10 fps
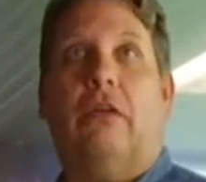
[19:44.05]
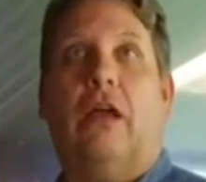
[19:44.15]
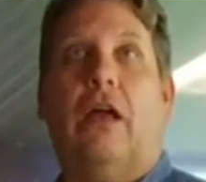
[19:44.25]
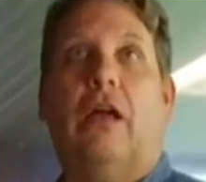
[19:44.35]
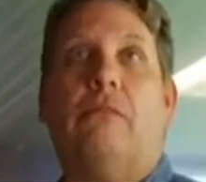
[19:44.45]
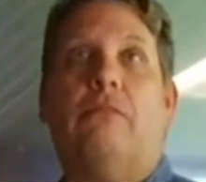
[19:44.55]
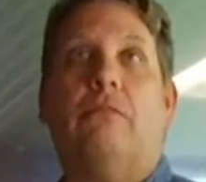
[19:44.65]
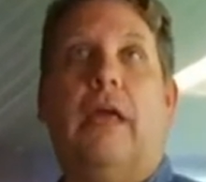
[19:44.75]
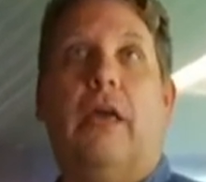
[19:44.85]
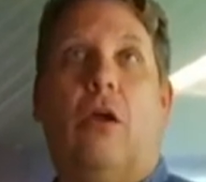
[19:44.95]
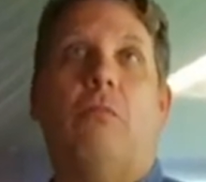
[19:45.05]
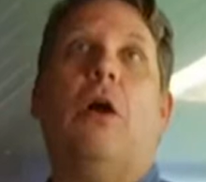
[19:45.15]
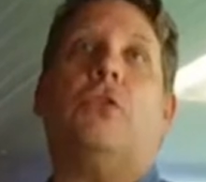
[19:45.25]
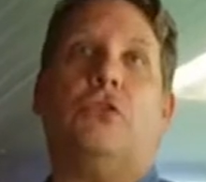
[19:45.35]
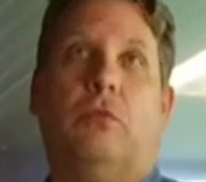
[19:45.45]
um, at our
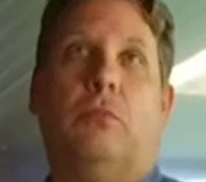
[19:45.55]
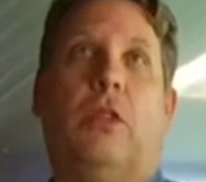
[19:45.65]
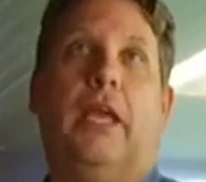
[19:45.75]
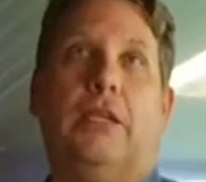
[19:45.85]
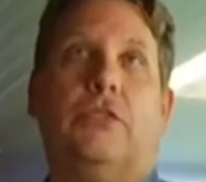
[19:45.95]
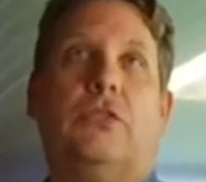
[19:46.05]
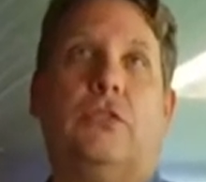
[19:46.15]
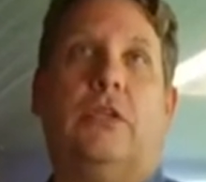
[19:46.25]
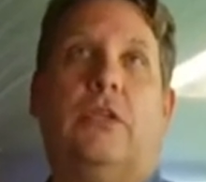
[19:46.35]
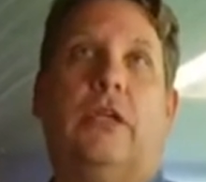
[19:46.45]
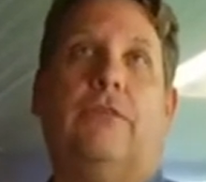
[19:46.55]
muster place, Mhm.